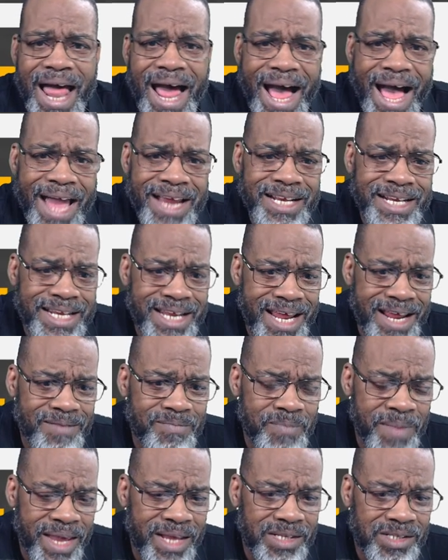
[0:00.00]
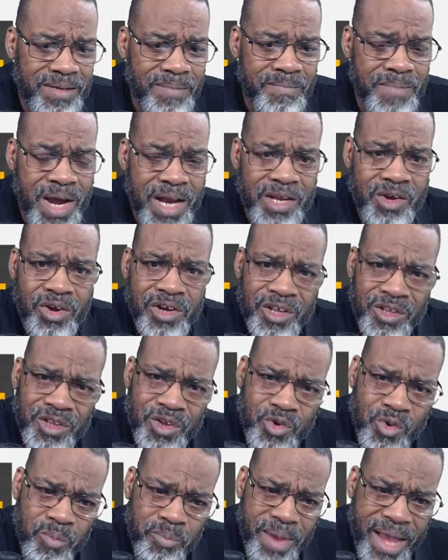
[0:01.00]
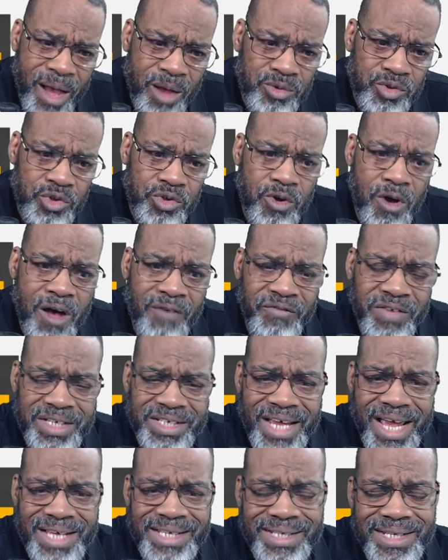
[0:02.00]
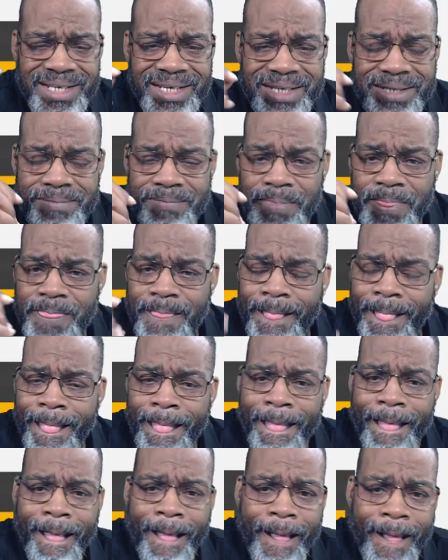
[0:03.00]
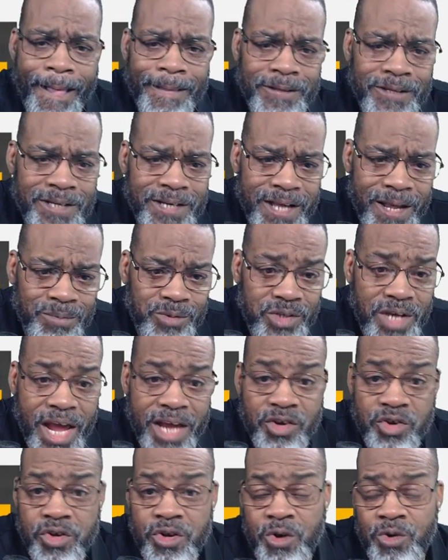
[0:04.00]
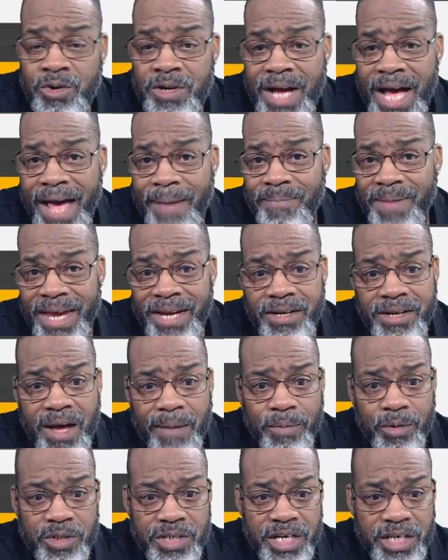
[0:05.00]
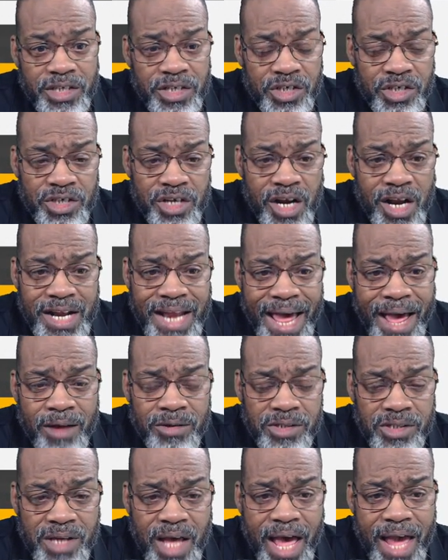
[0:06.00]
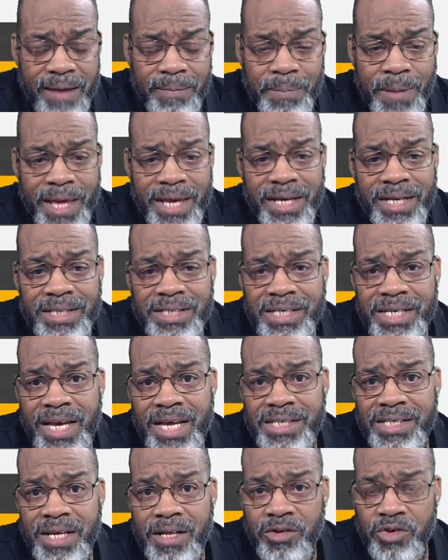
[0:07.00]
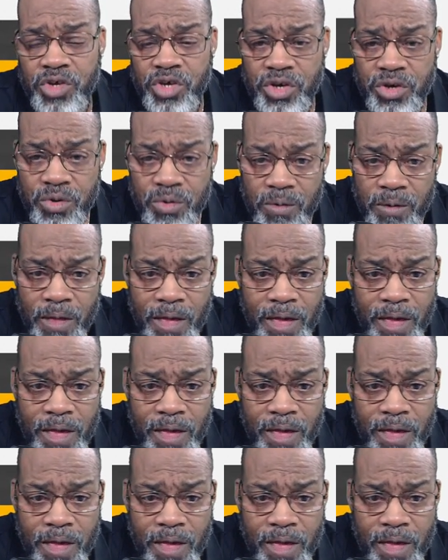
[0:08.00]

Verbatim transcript: I did make some money on a little bounce off of Tesla uh, to the upside. You know, I made double digits to the downside playing TSLQ.